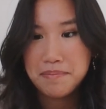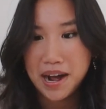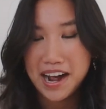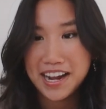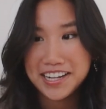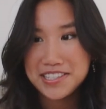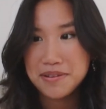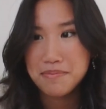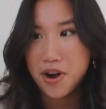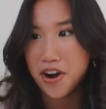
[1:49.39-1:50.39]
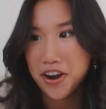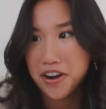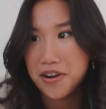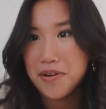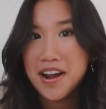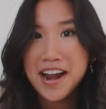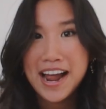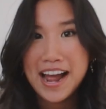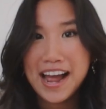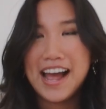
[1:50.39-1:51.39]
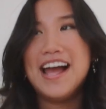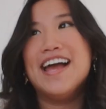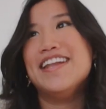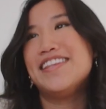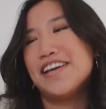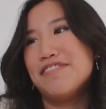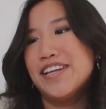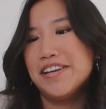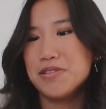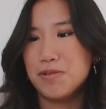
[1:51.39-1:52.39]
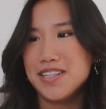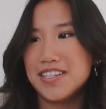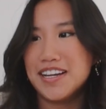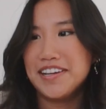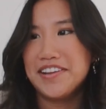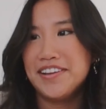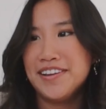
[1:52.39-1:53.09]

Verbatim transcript: by tomorrow? And thankfully it was Wednesday.